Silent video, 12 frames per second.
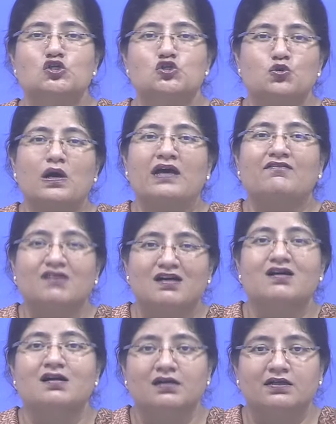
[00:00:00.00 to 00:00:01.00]
So I've
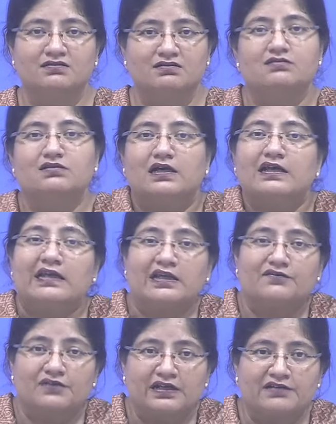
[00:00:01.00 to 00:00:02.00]
heard and
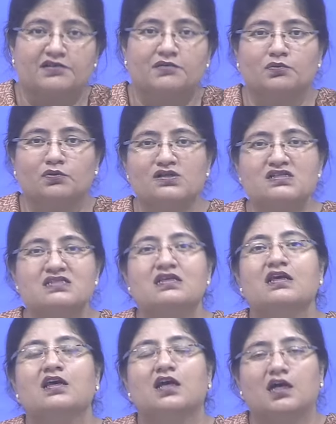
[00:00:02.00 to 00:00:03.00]
I've read reports
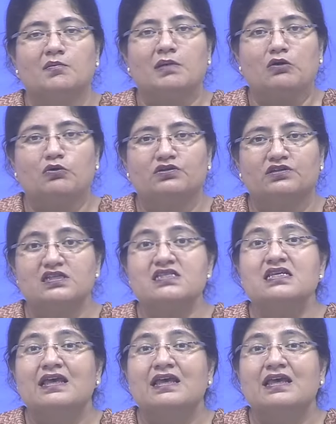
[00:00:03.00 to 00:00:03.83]
about this.